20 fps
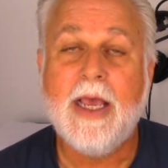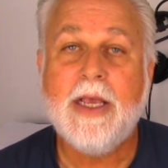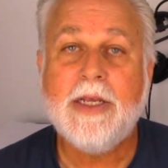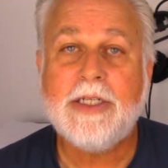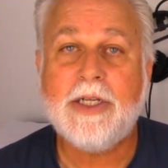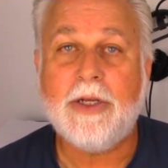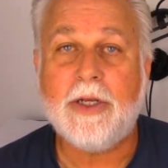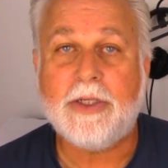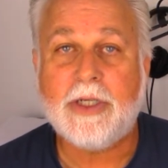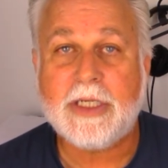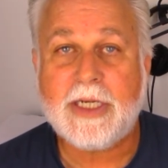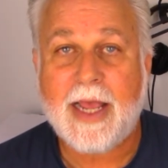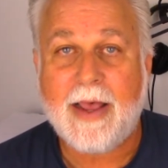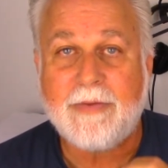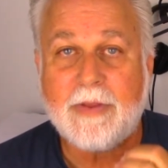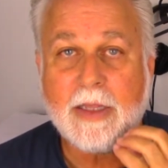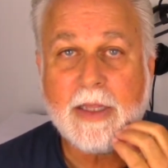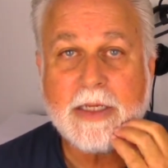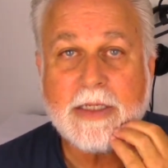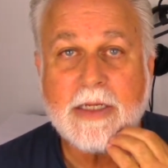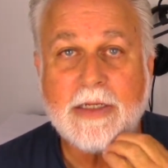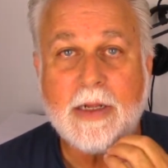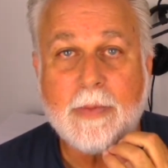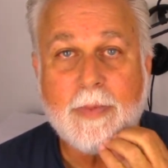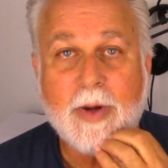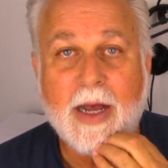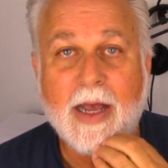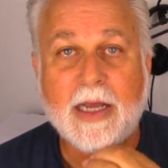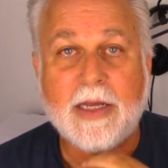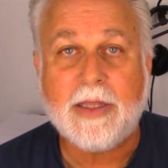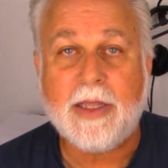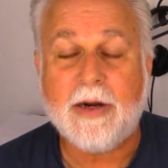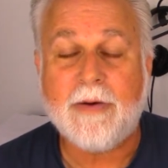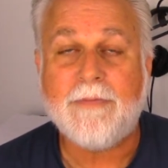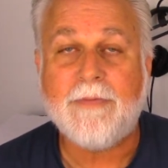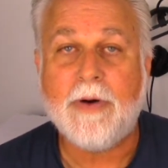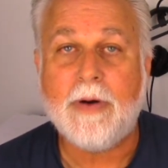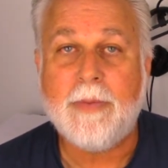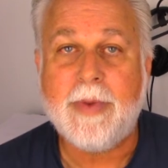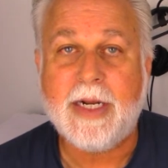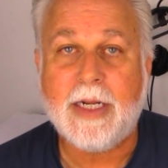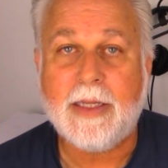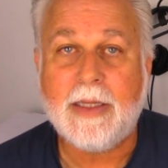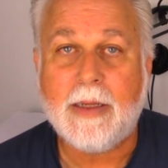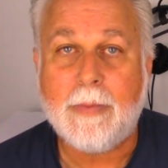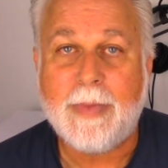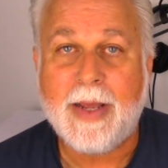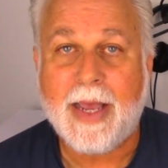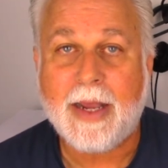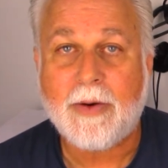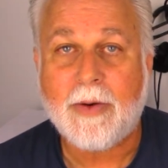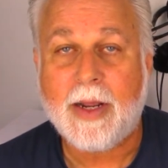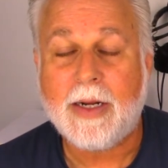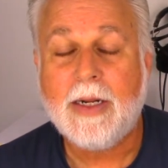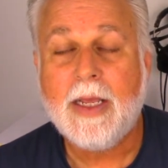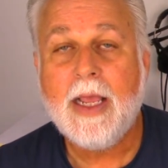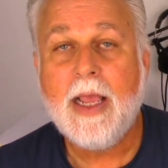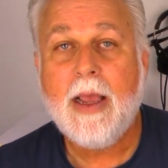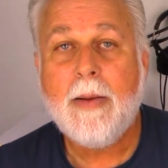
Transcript: So you'll just have to listen to Bach there for a minute in the background.